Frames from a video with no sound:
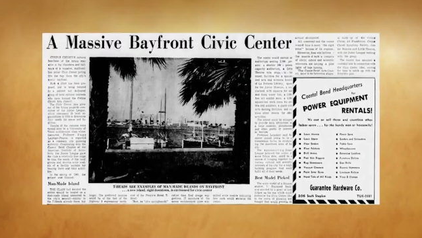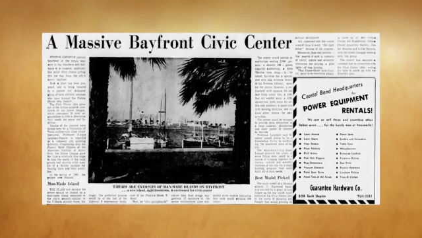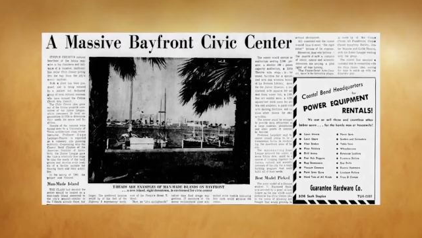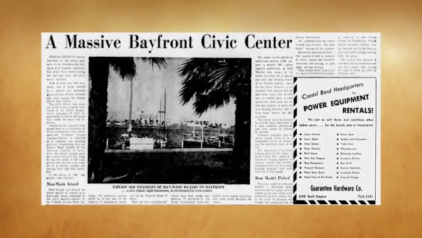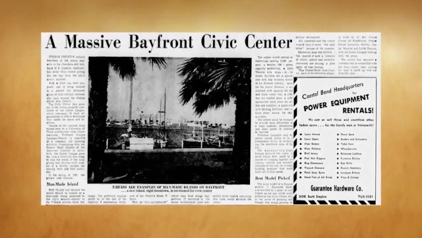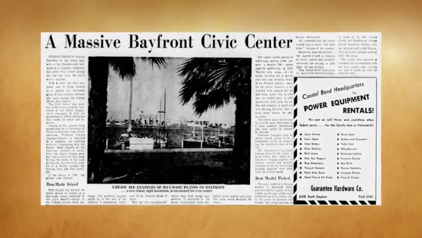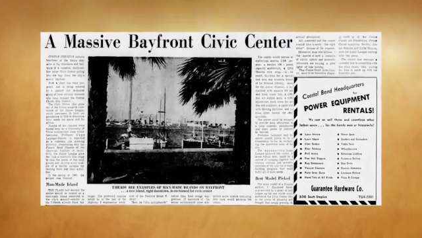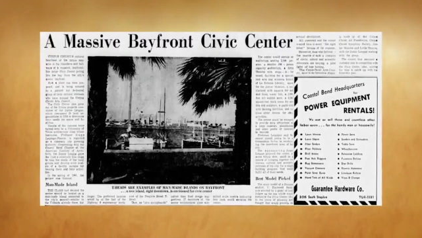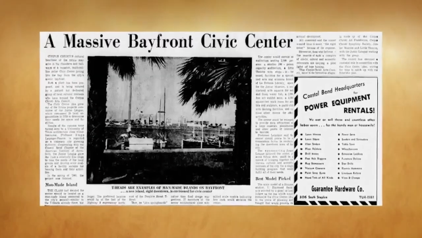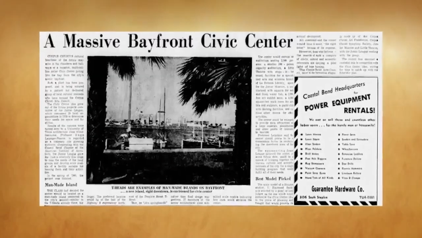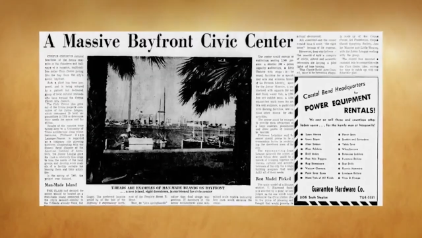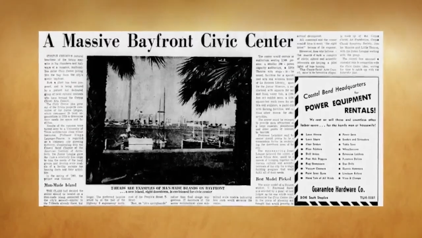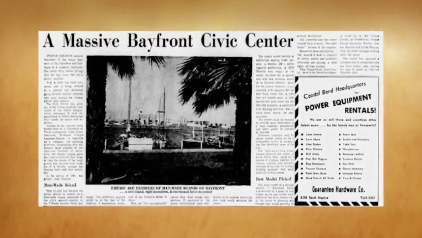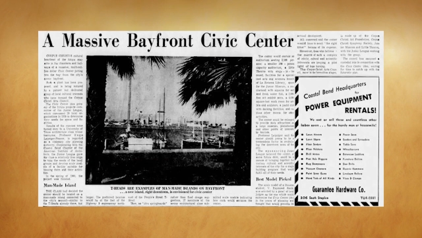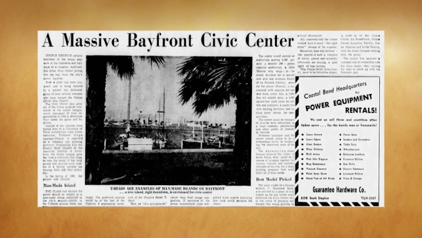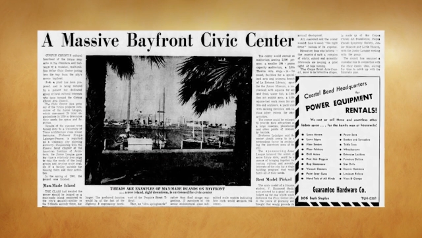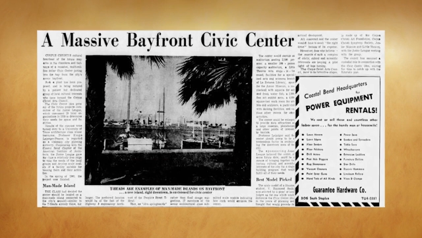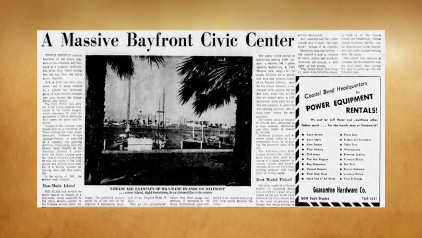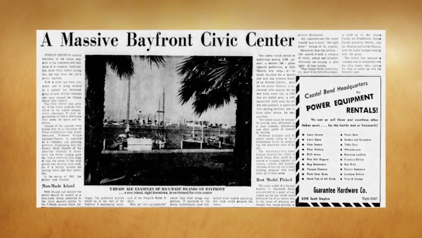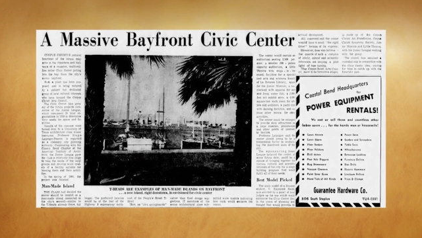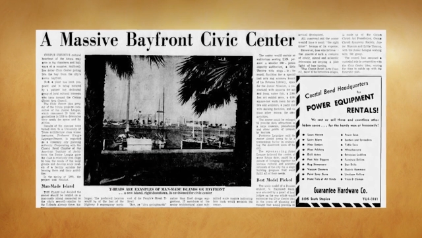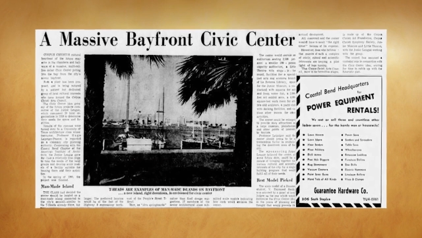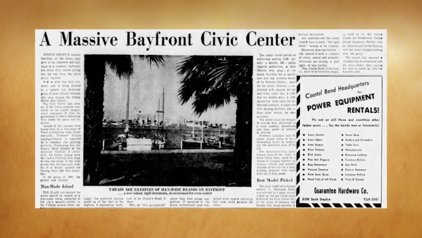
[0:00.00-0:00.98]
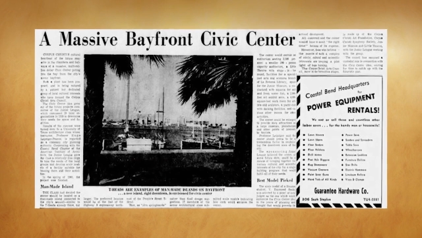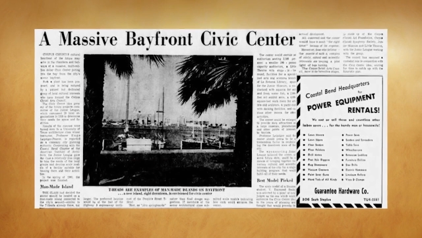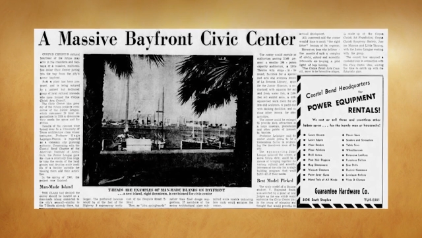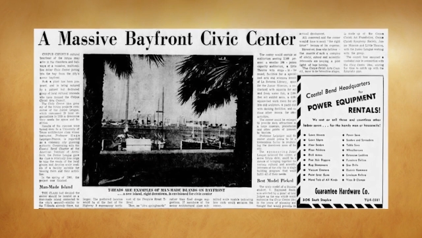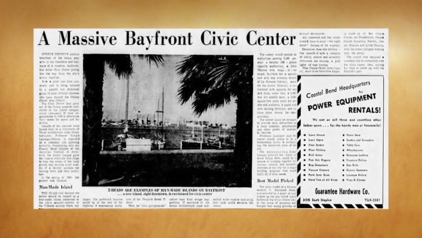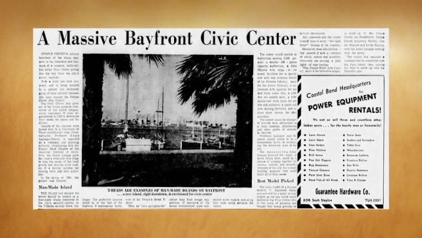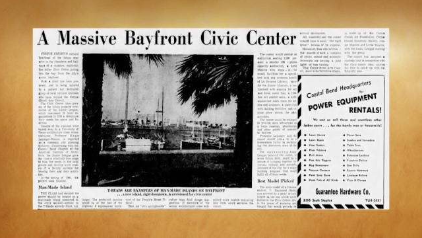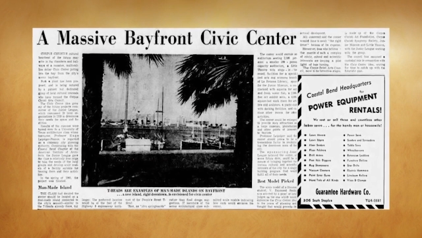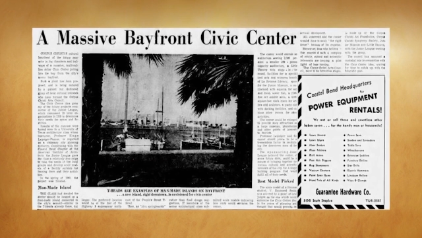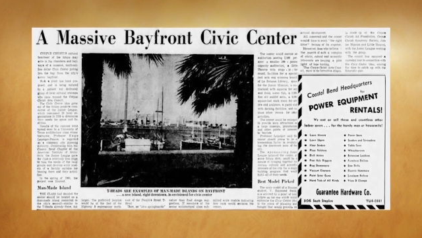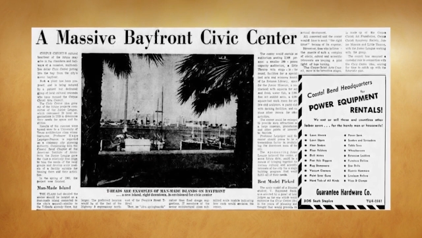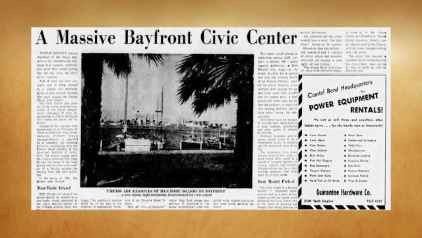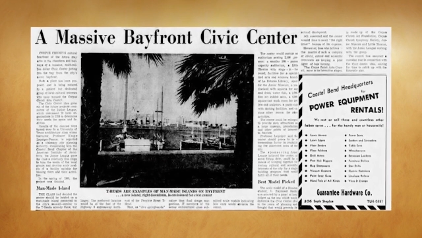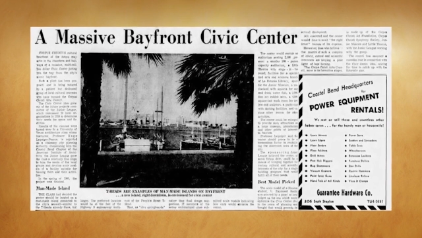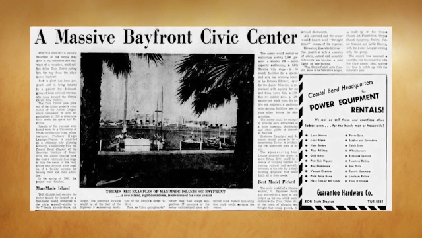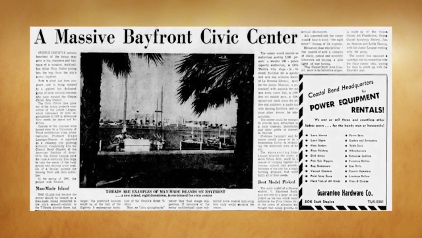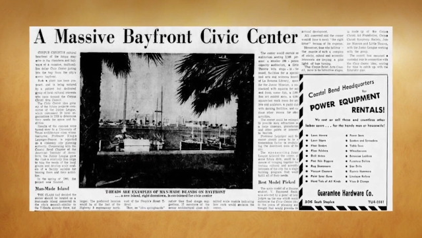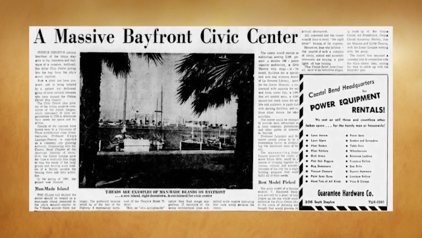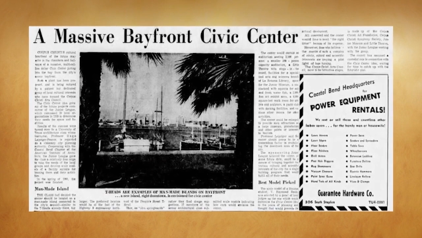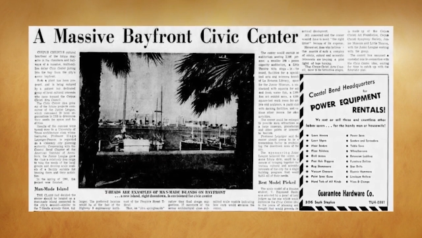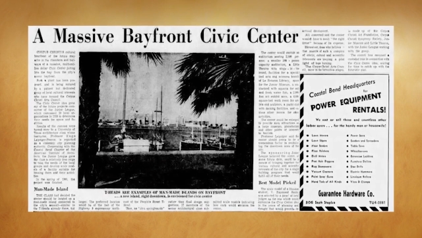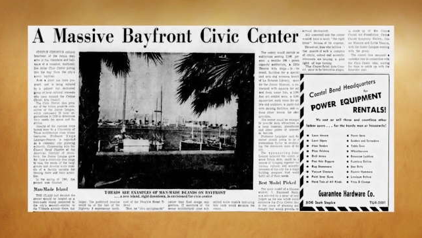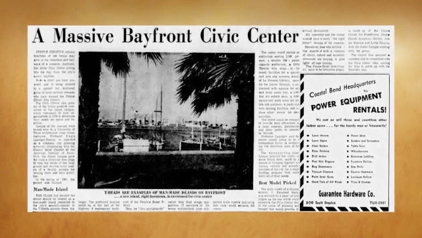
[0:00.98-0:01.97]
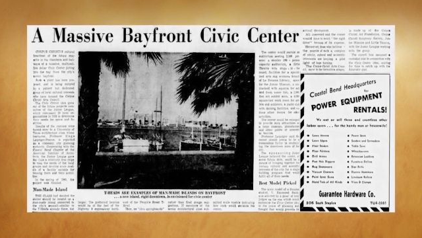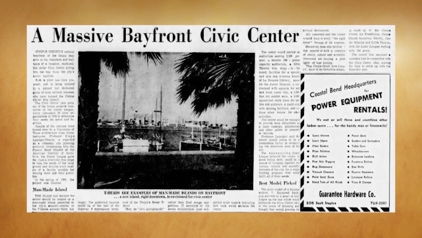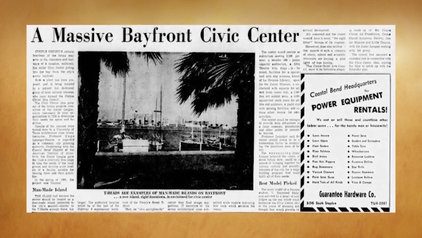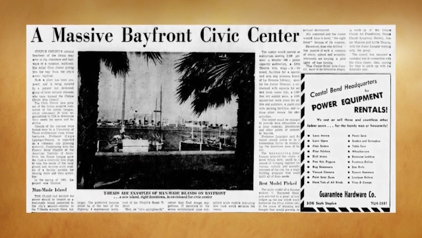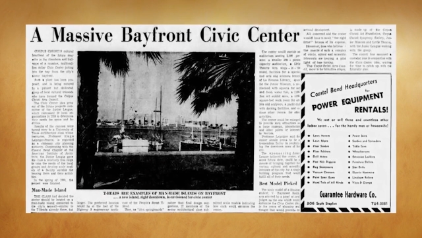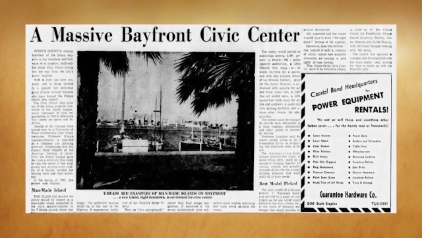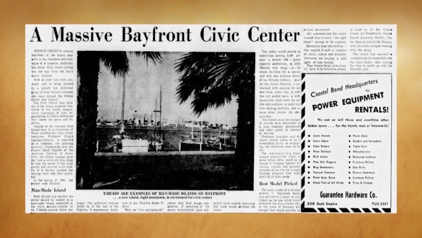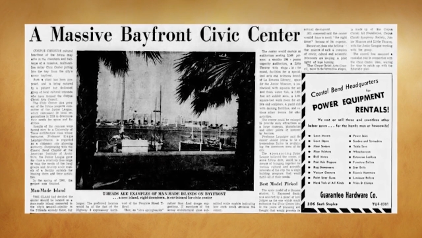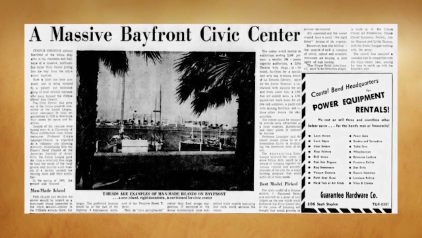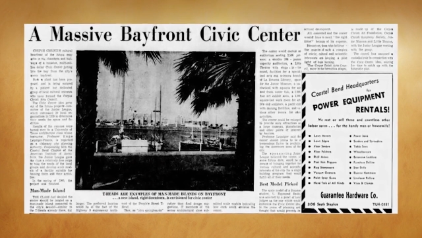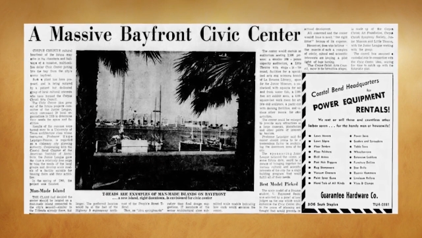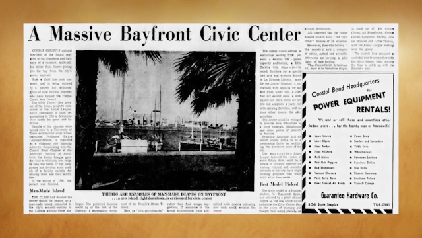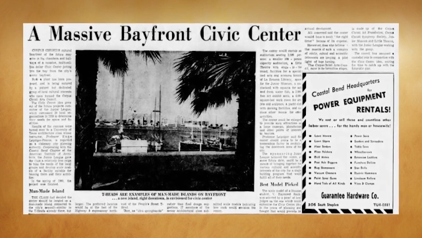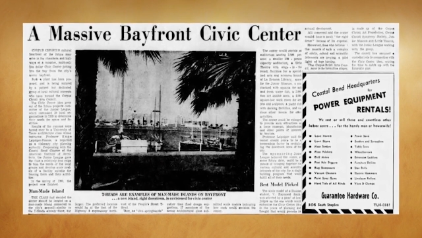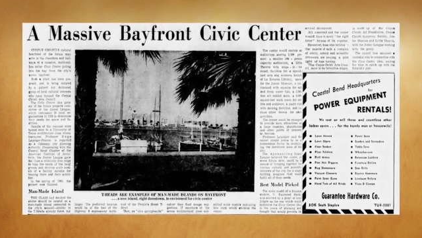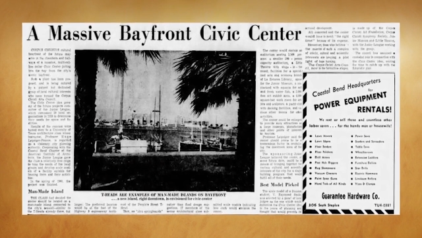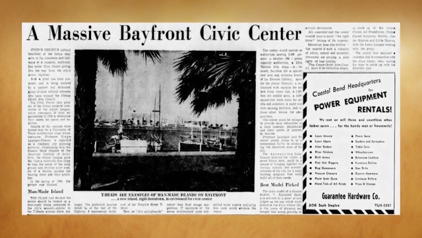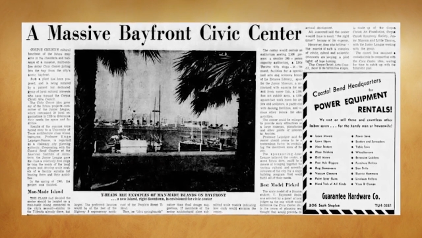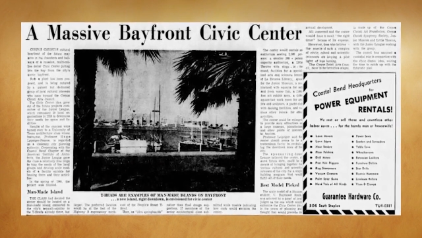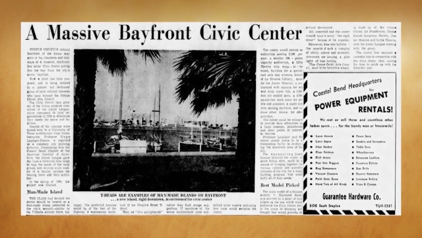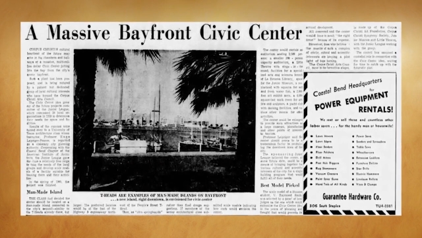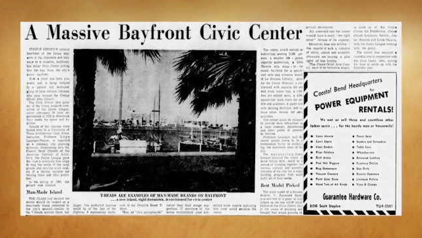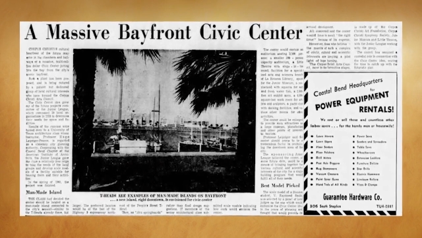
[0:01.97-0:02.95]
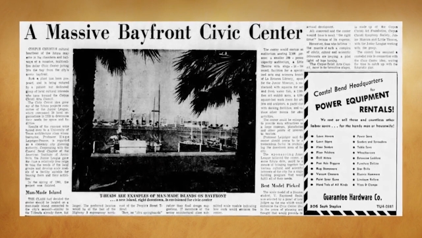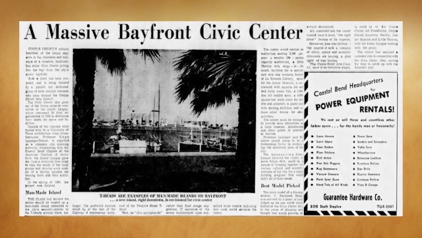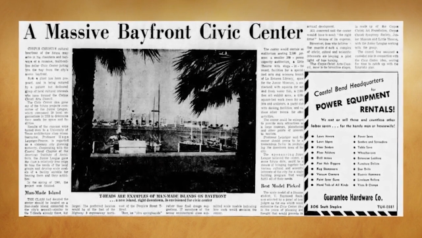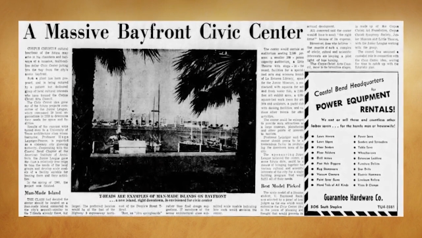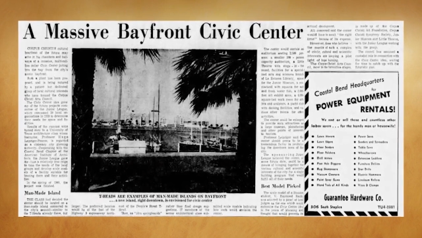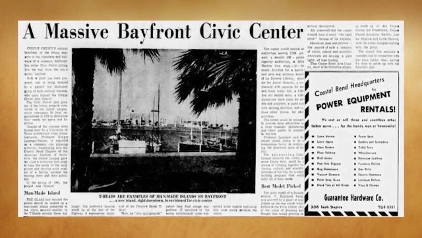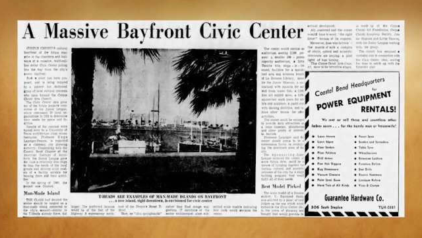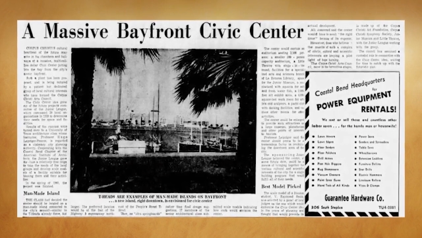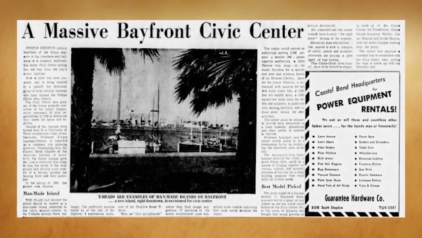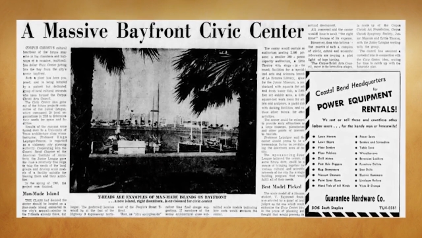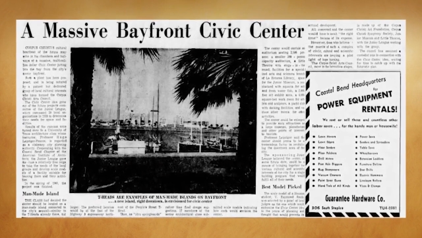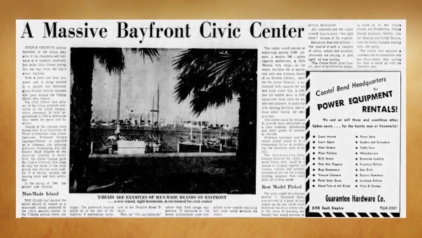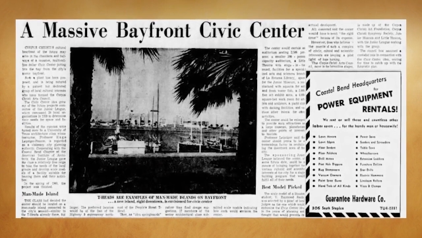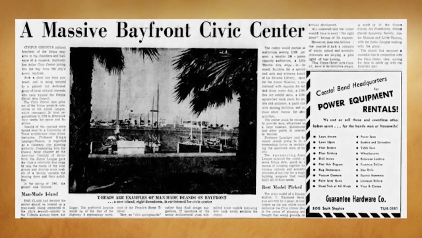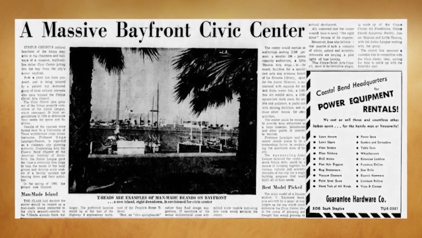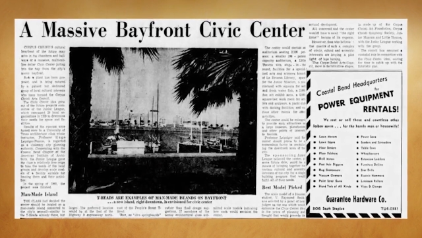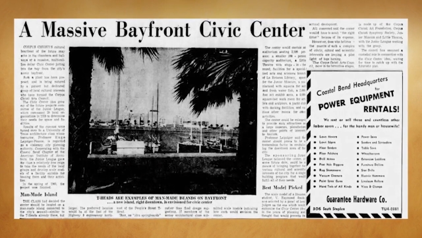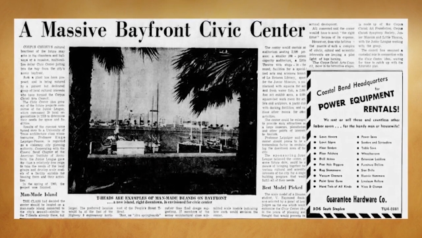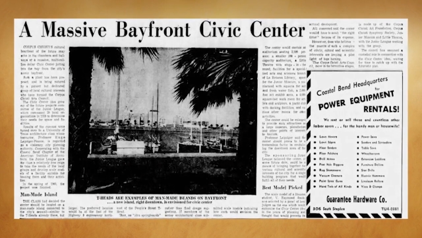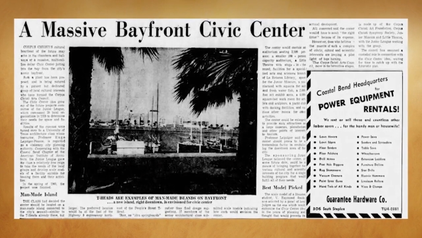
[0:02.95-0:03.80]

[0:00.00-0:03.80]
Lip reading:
Nobody's mouth can be seen.